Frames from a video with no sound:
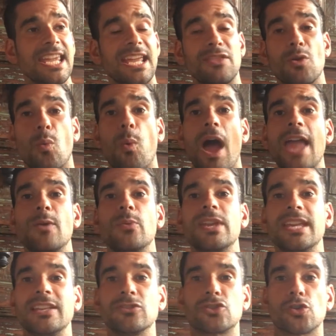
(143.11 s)
in the way
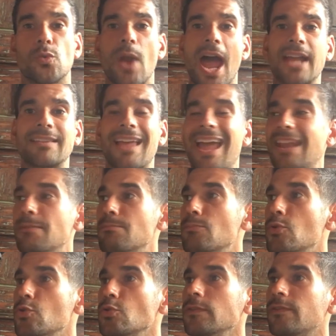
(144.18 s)
we interact and
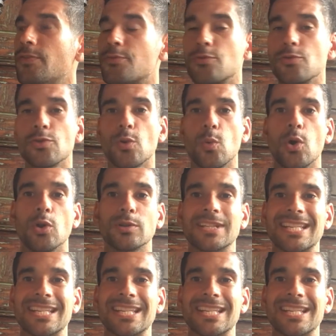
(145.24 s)
move through the world.